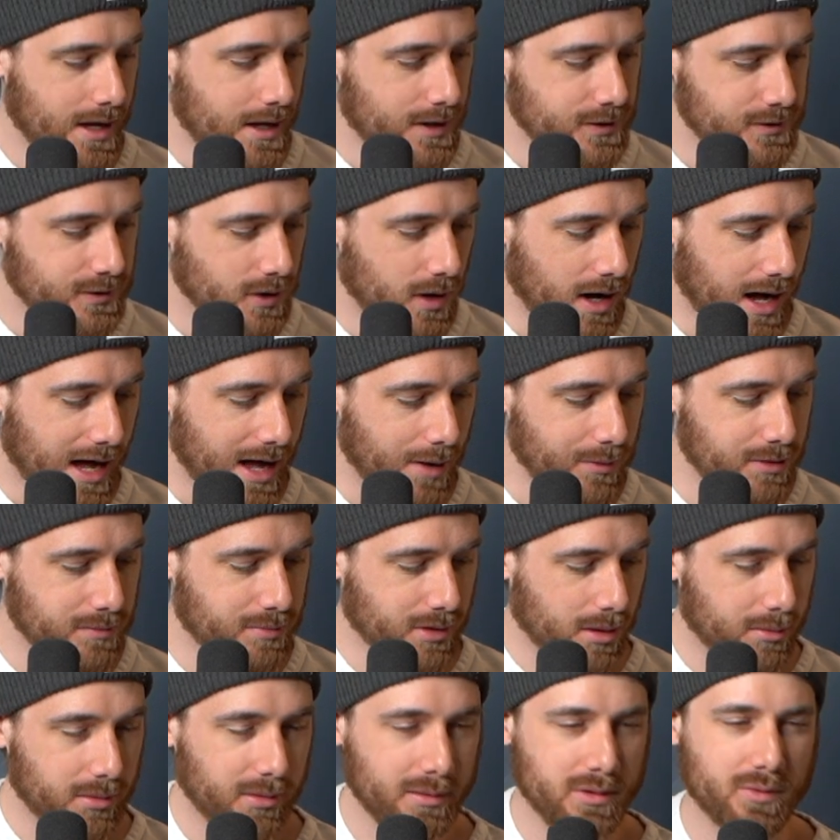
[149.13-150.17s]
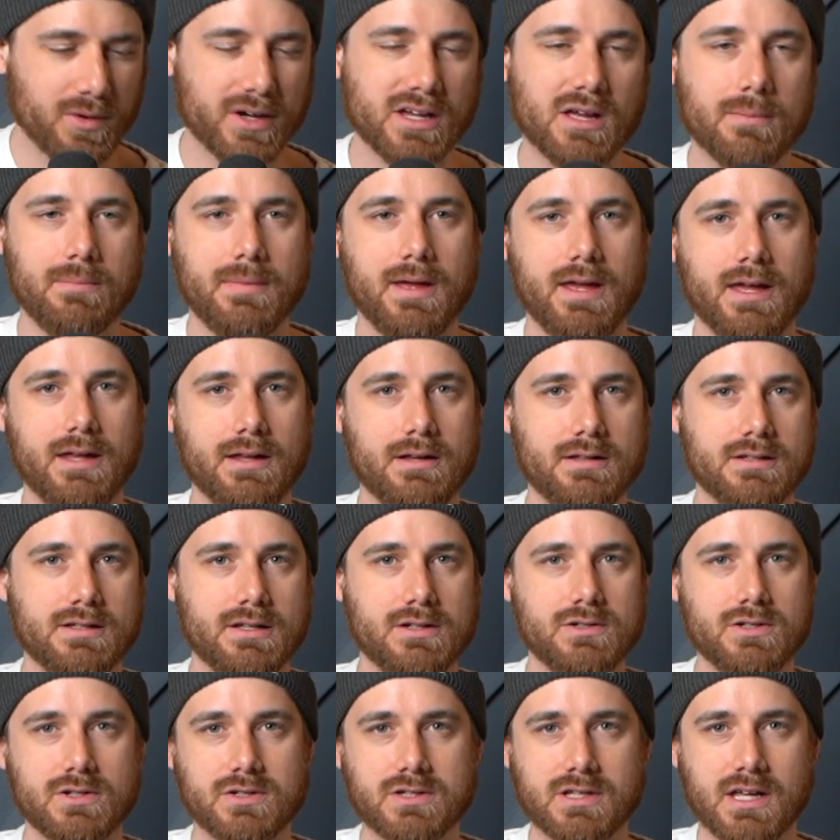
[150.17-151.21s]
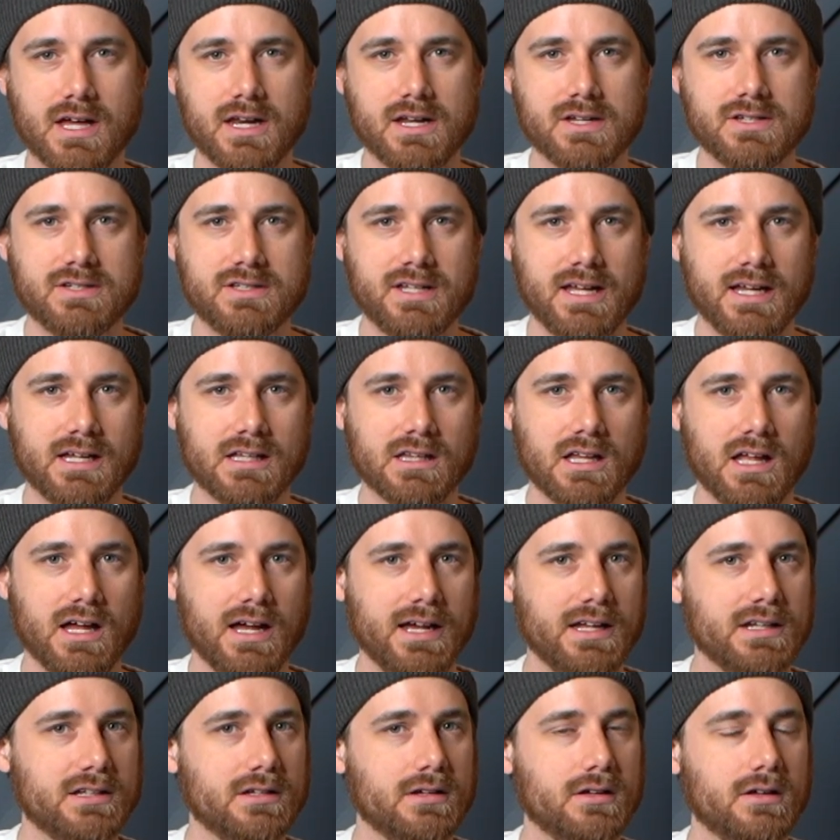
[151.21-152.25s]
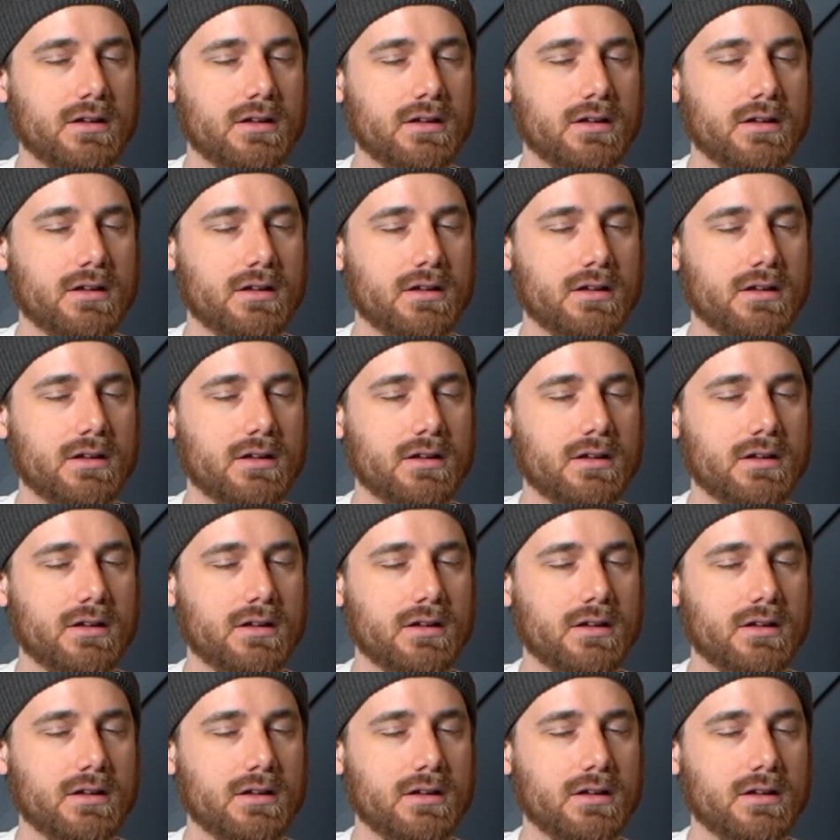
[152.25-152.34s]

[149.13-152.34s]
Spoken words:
So I would probably recommend just kind of staying light.